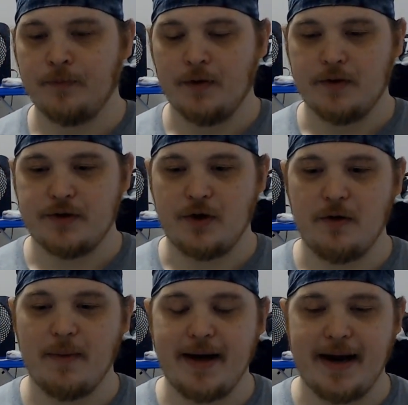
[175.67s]
So
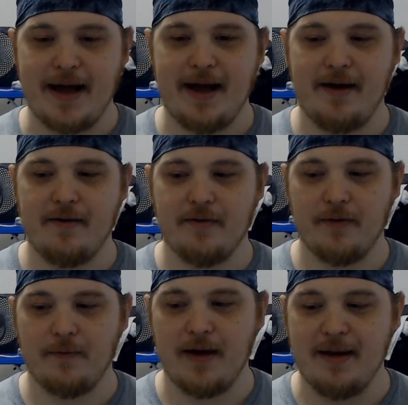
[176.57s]
you might have
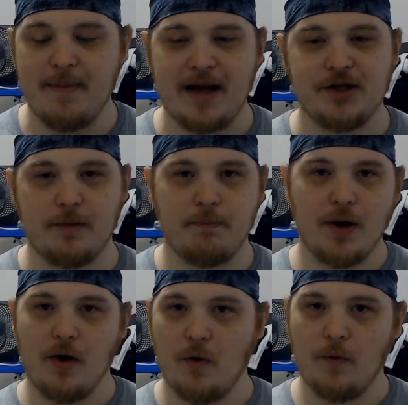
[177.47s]
a magic
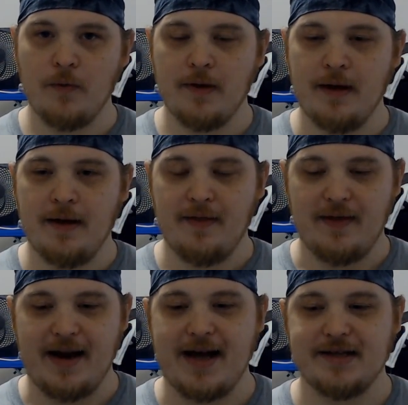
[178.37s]
bow
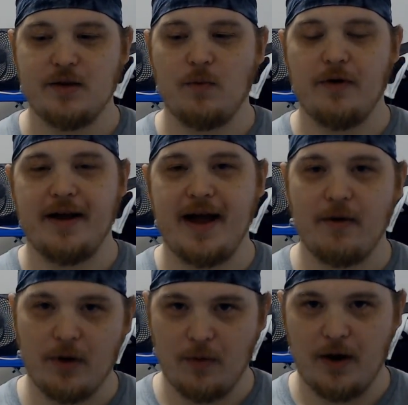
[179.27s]
that has the word
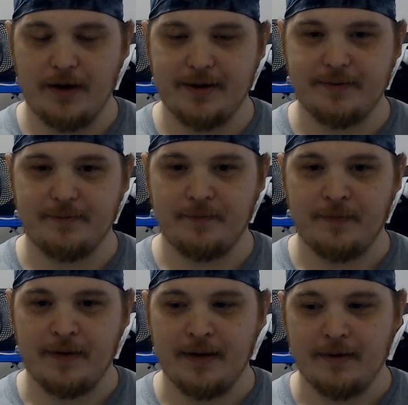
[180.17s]
arrow on it.
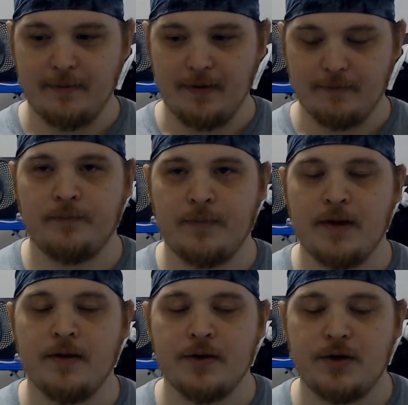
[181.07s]

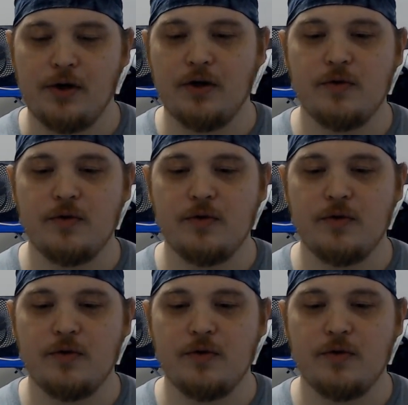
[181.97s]
So you can use